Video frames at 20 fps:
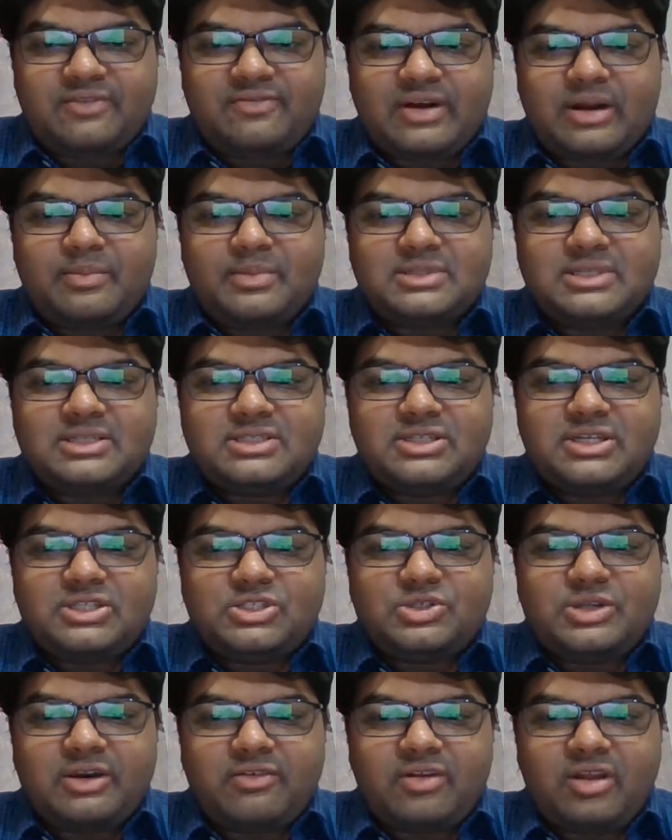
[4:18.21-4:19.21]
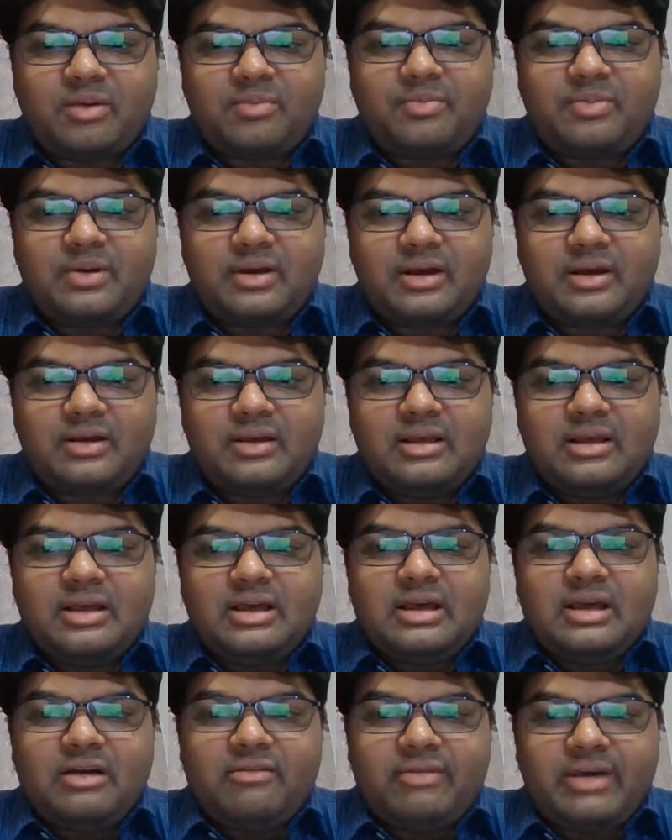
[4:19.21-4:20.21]
A pharmacist needs to develop
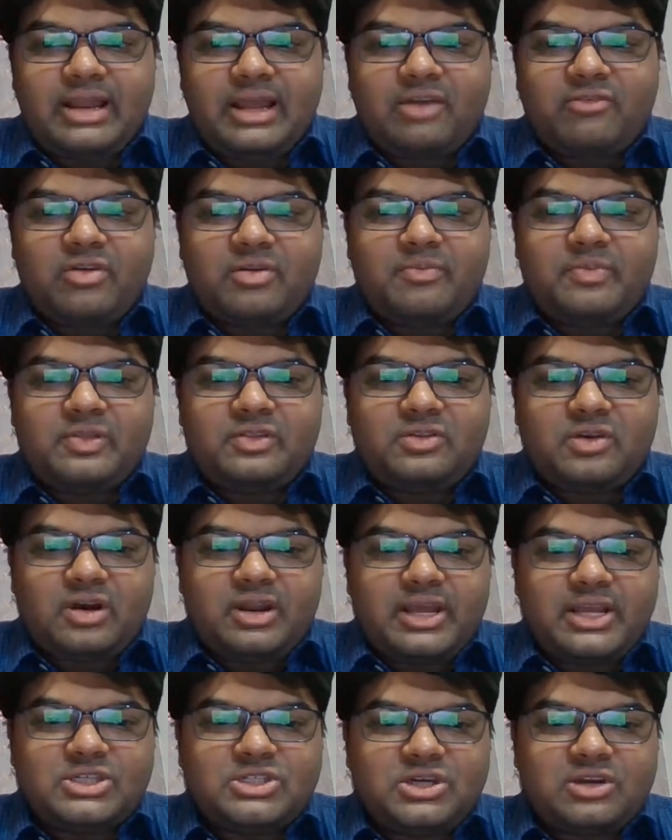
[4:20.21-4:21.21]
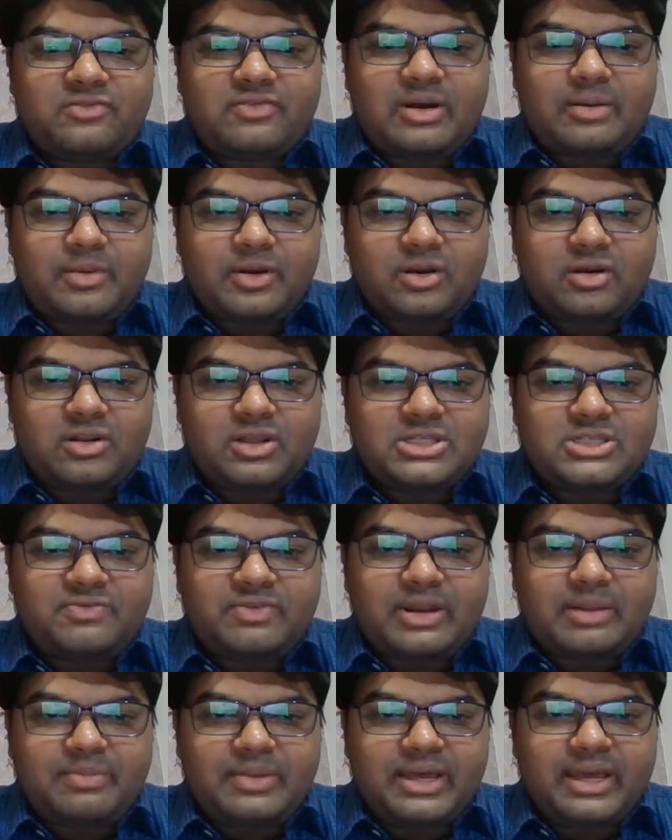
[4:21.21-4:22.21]
well equipped with knowledge on pharmacology
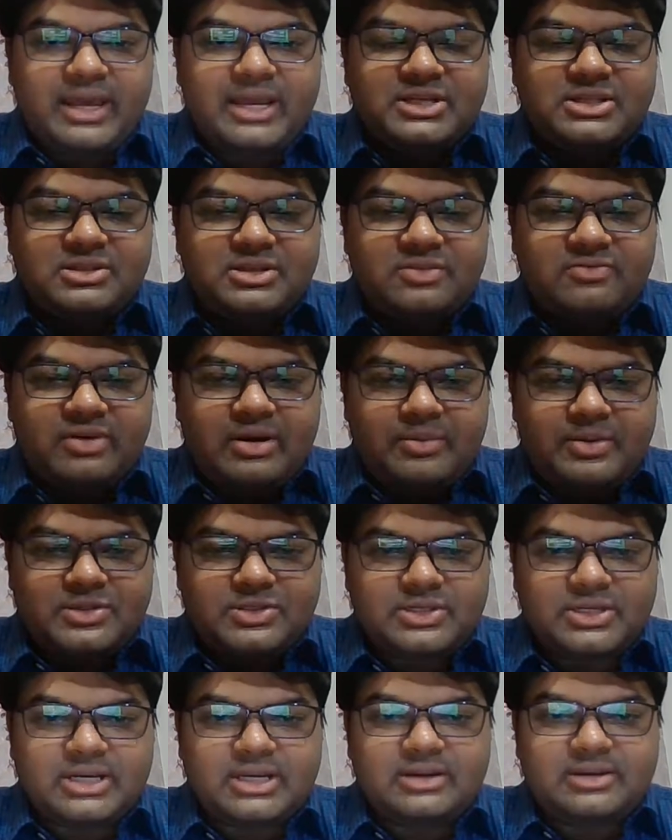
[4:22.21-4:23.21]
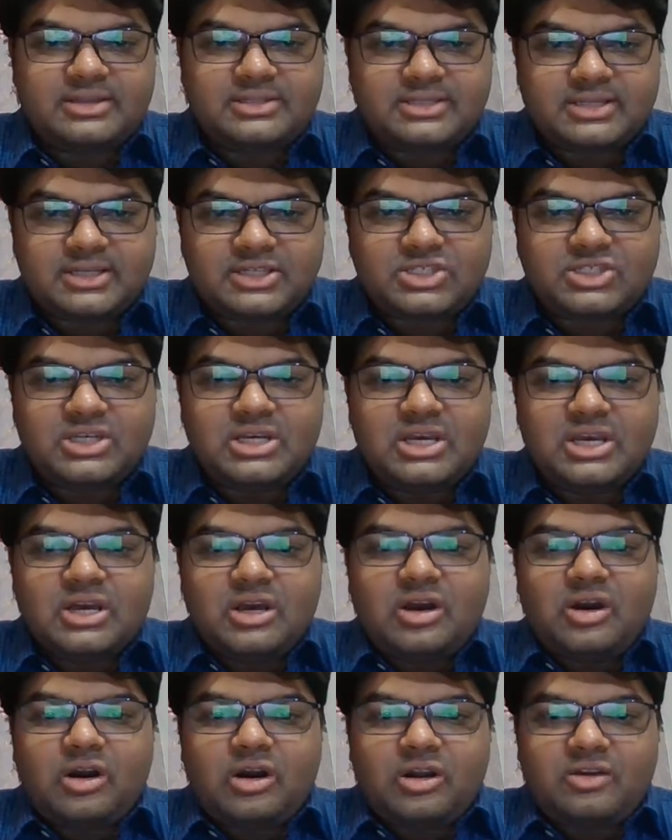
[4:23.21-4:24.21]
for application in pharmaceutical research
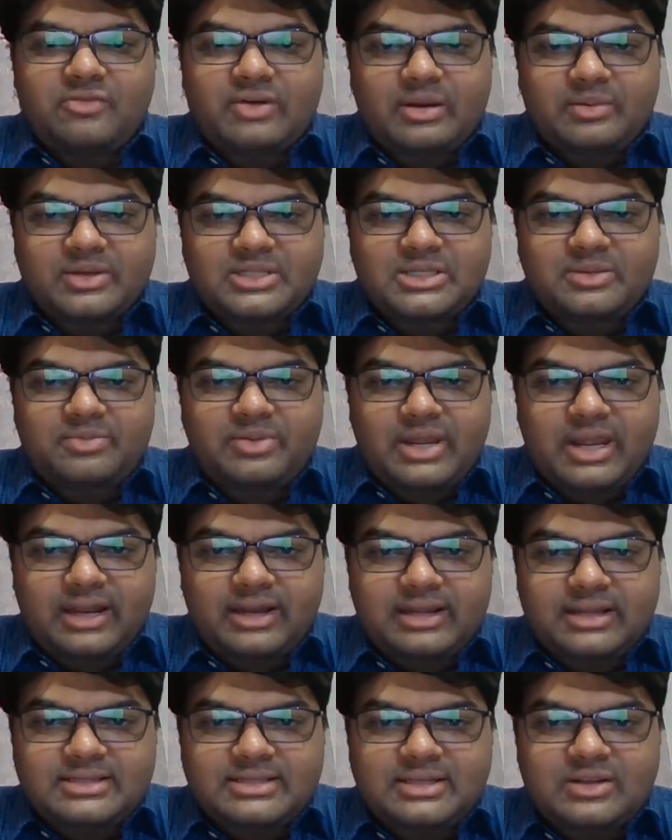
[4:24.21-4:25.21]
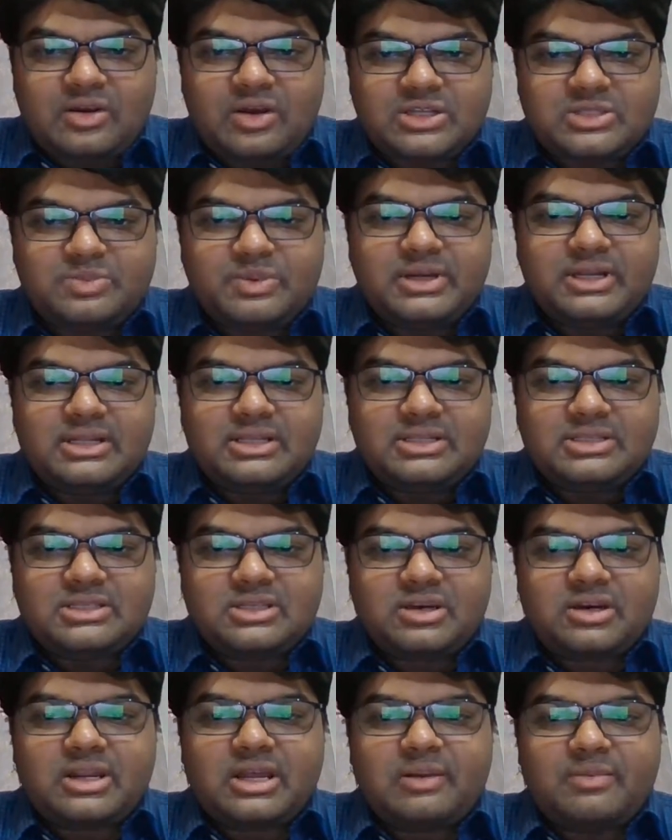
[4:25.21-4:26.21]
or pharmacy practice in hospitals
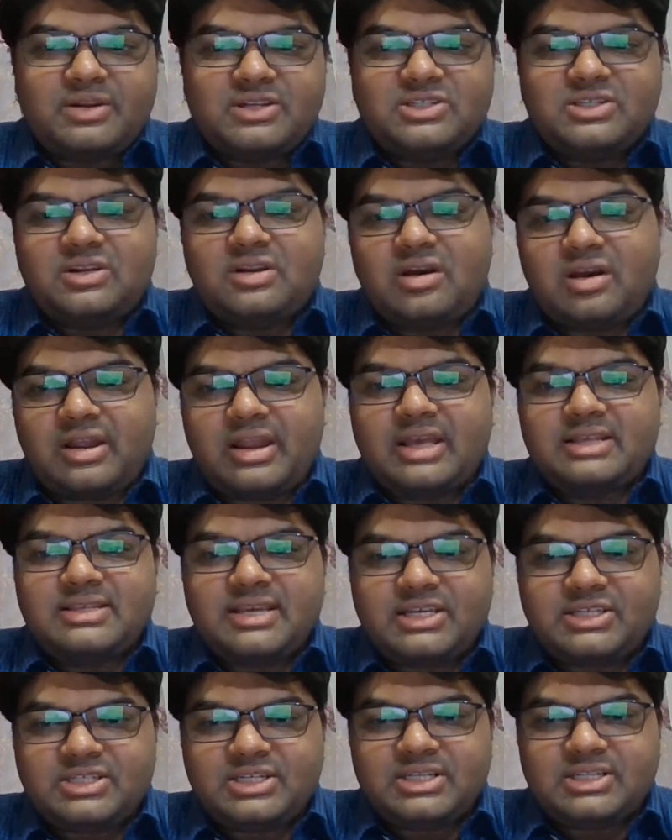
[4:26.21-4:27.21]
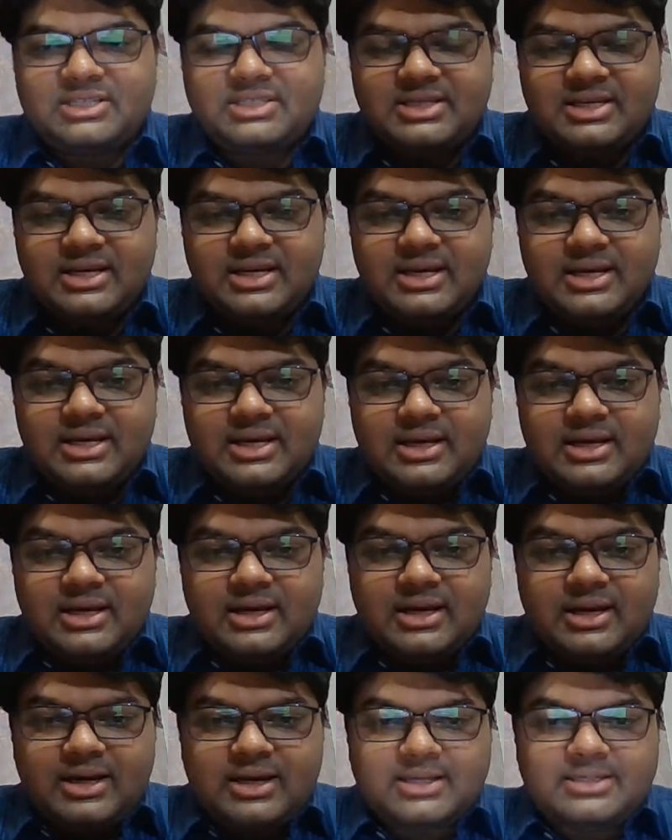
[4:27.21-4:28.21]
or commercial organizations
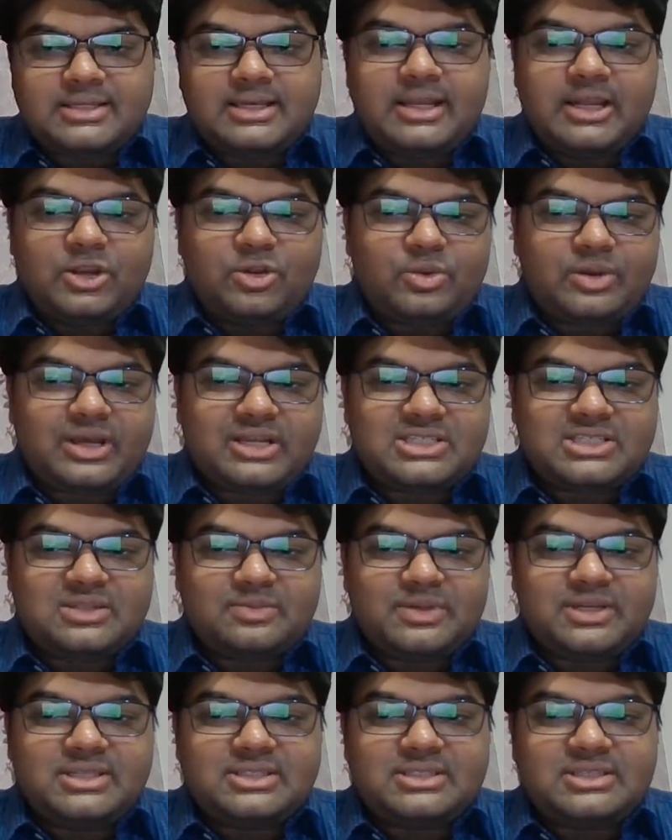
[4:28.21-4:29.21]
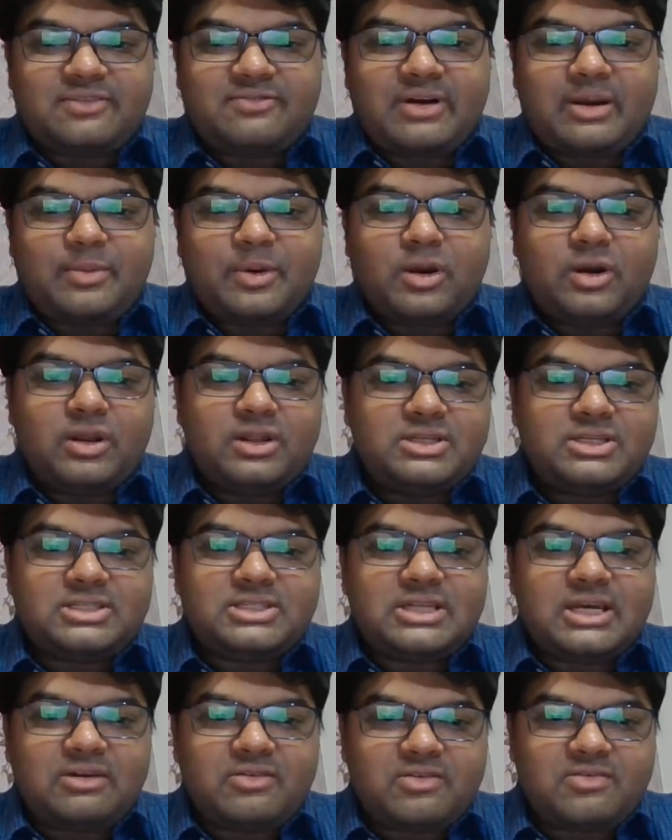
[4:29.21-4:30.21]
selling to customers. The
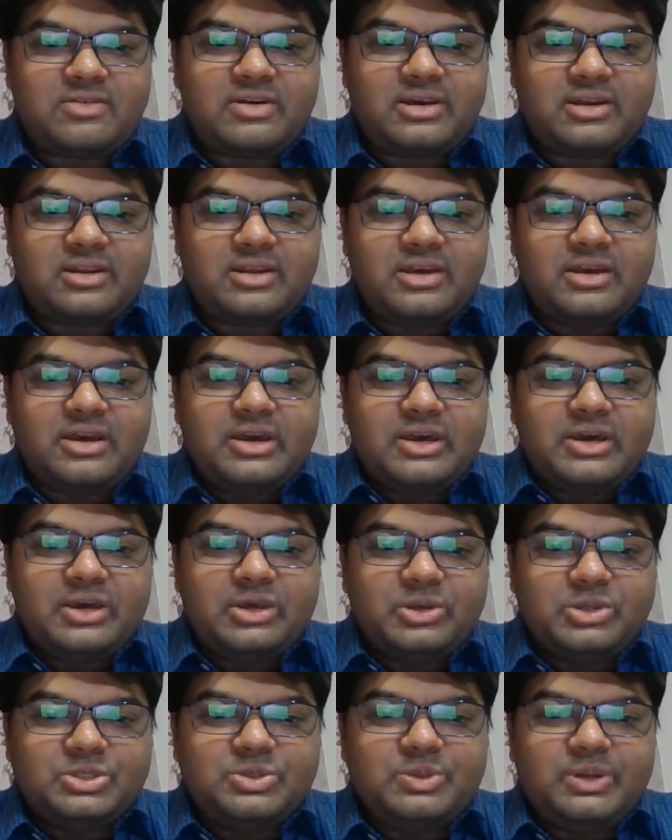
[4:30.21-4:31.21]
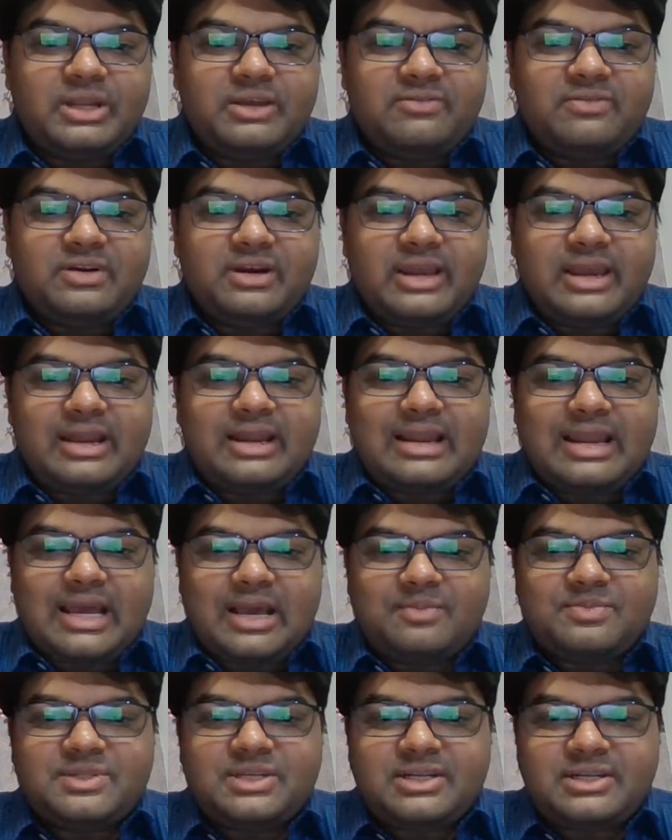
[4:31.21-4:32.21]
pharmacologist, however, usually work in
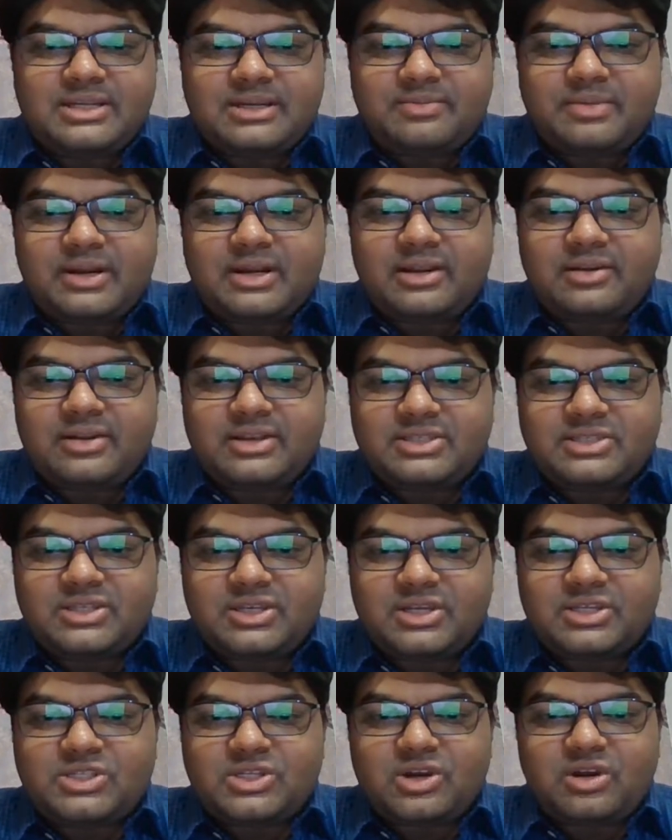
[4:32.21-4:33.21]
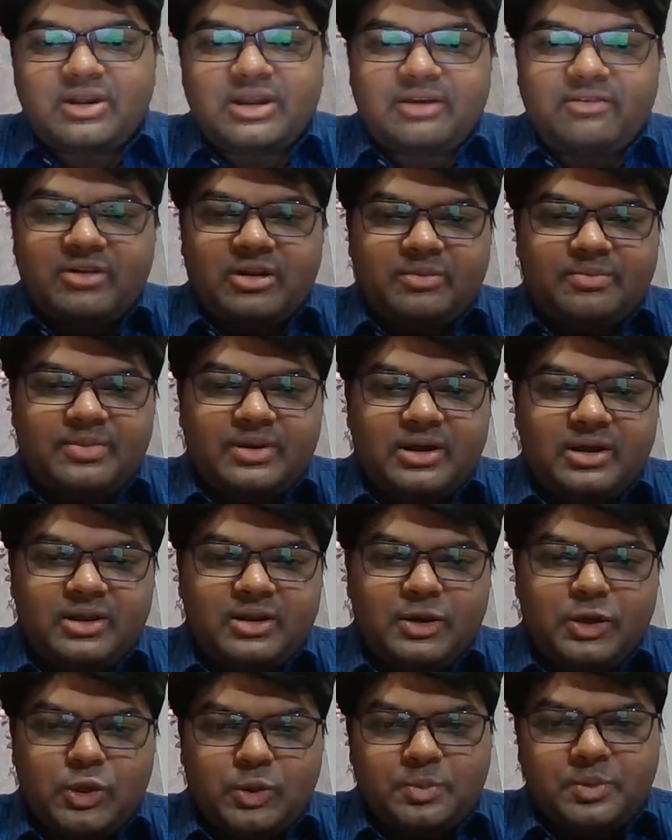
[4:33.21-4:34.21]
lab setup under research or develop
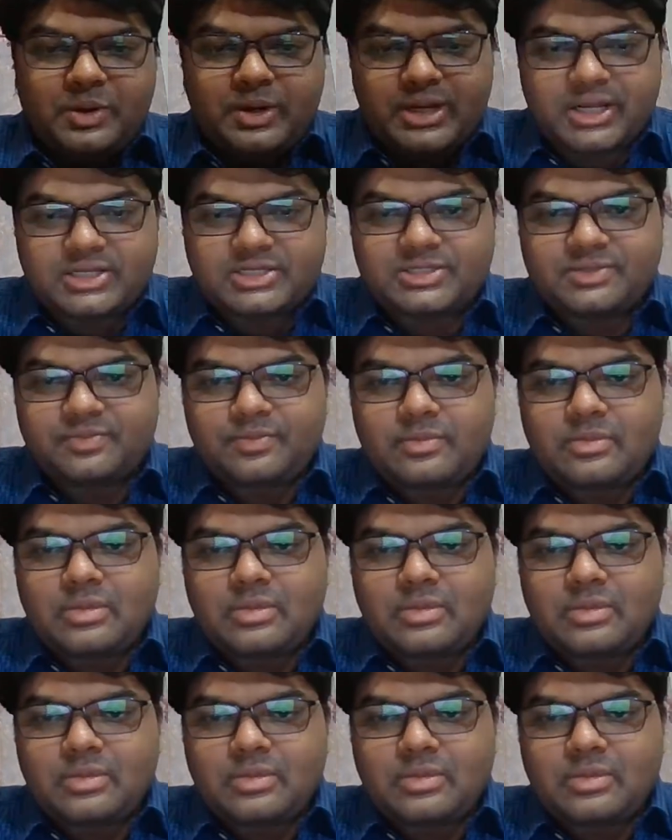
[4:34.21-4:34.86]
new products.